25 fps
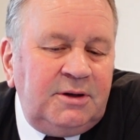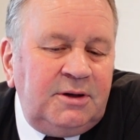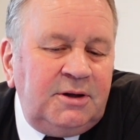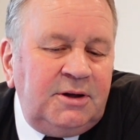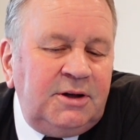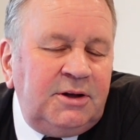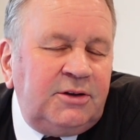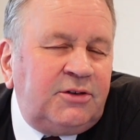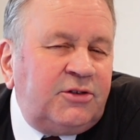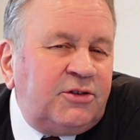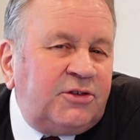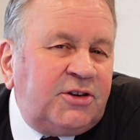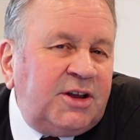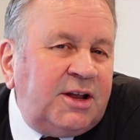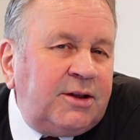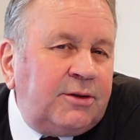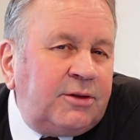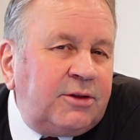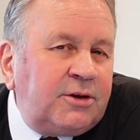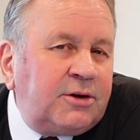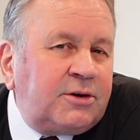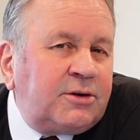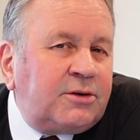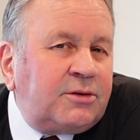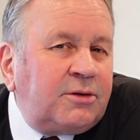It's
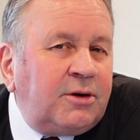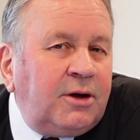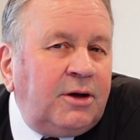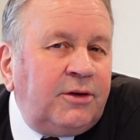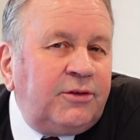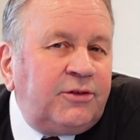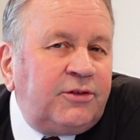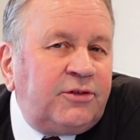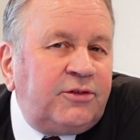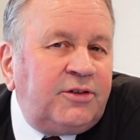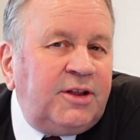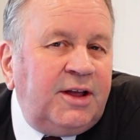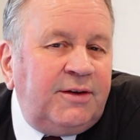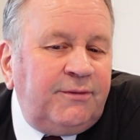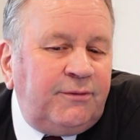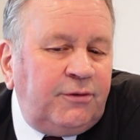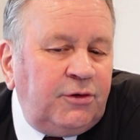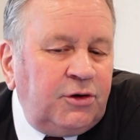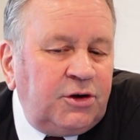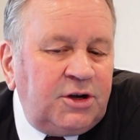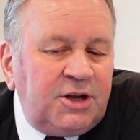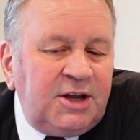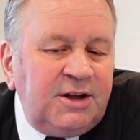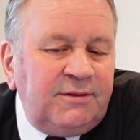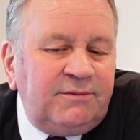at the cross that
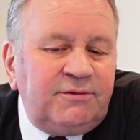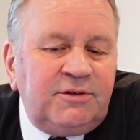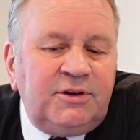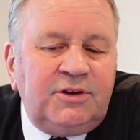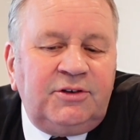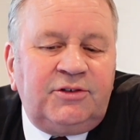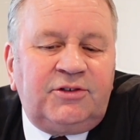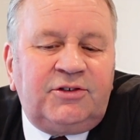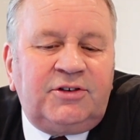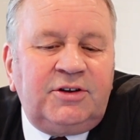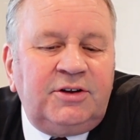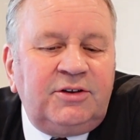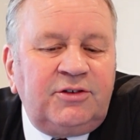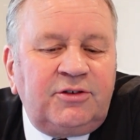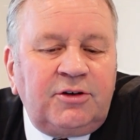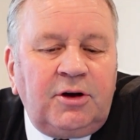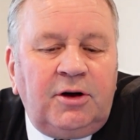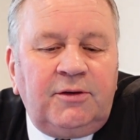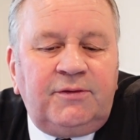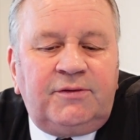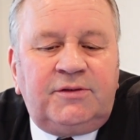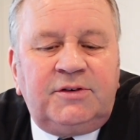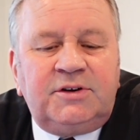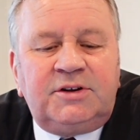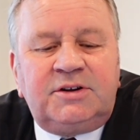forgiveness is
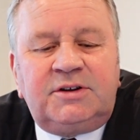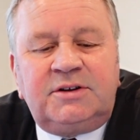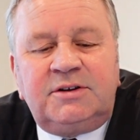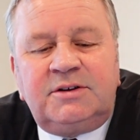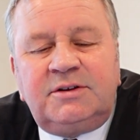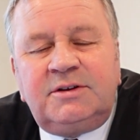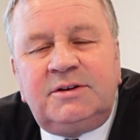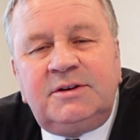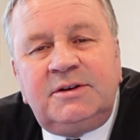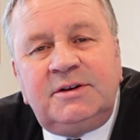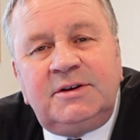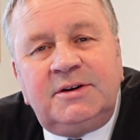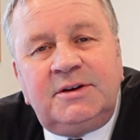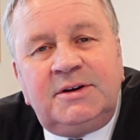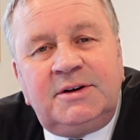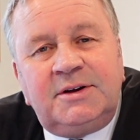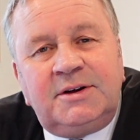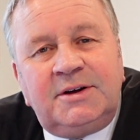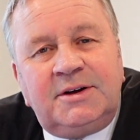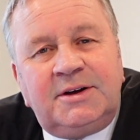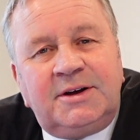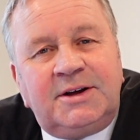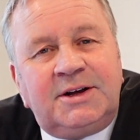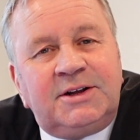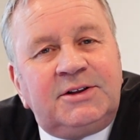offered
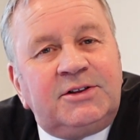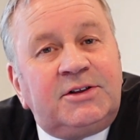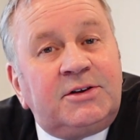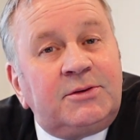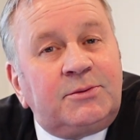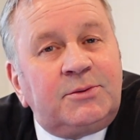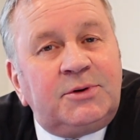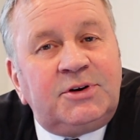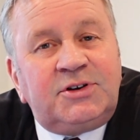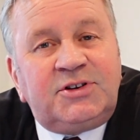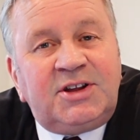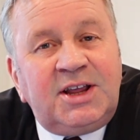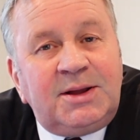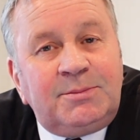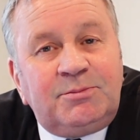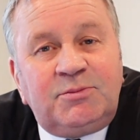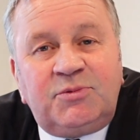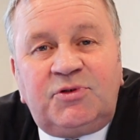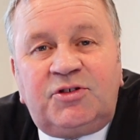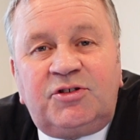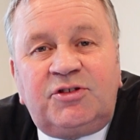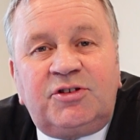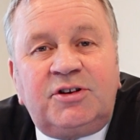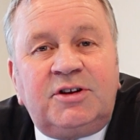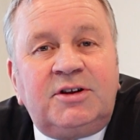and that
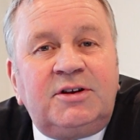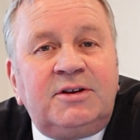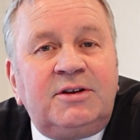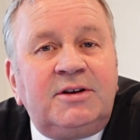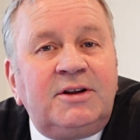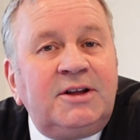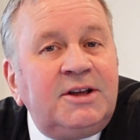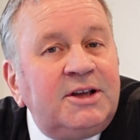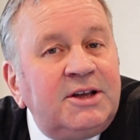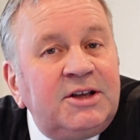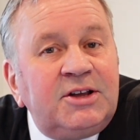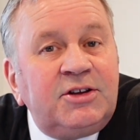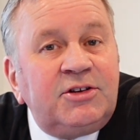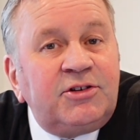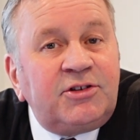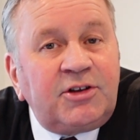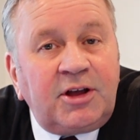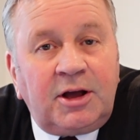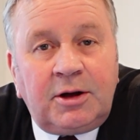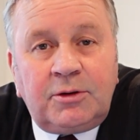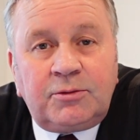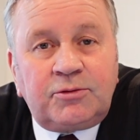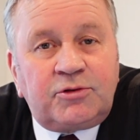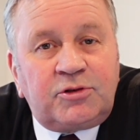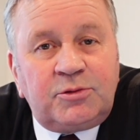redemption is
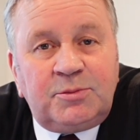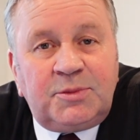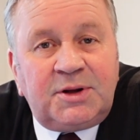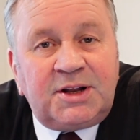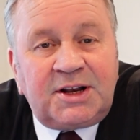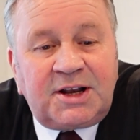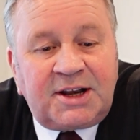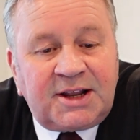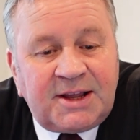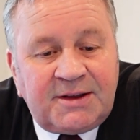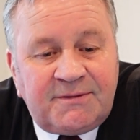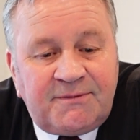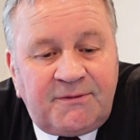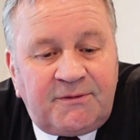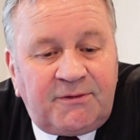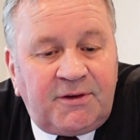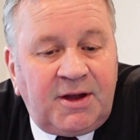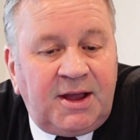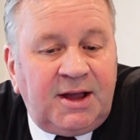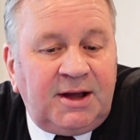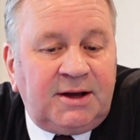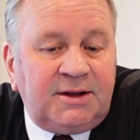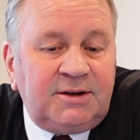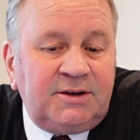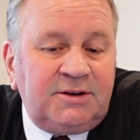ultimately
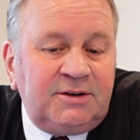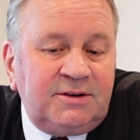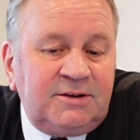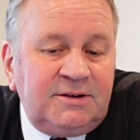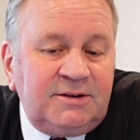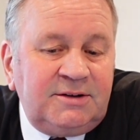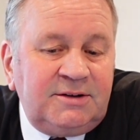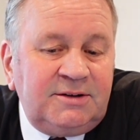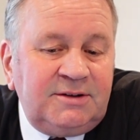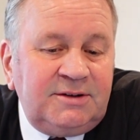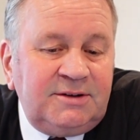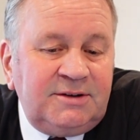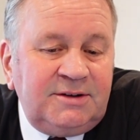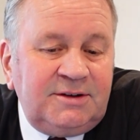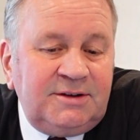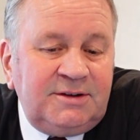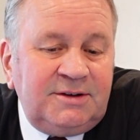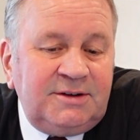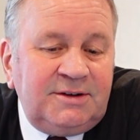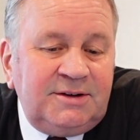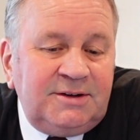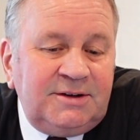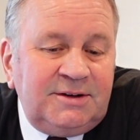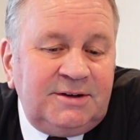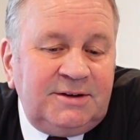found.
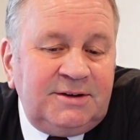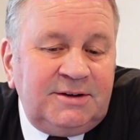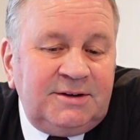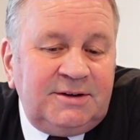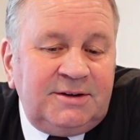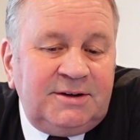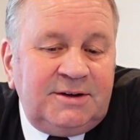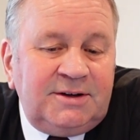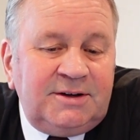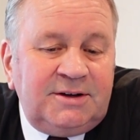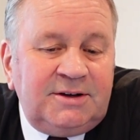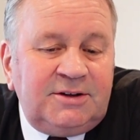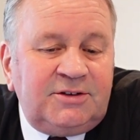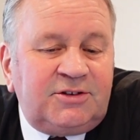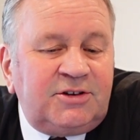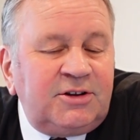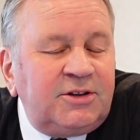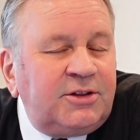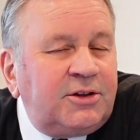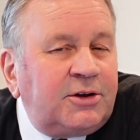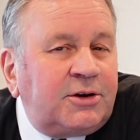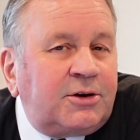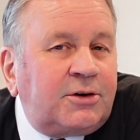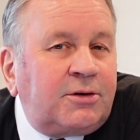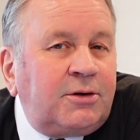It's
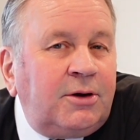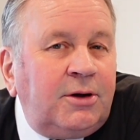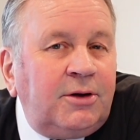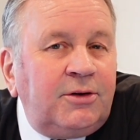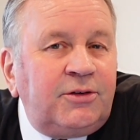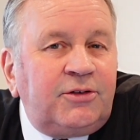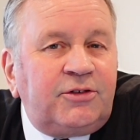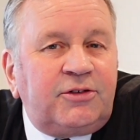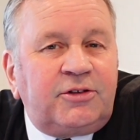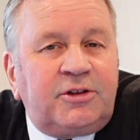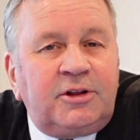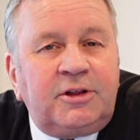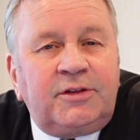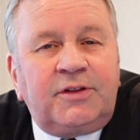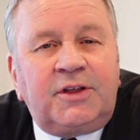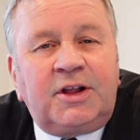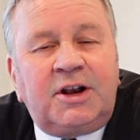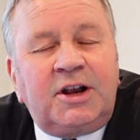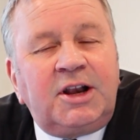at the cross that the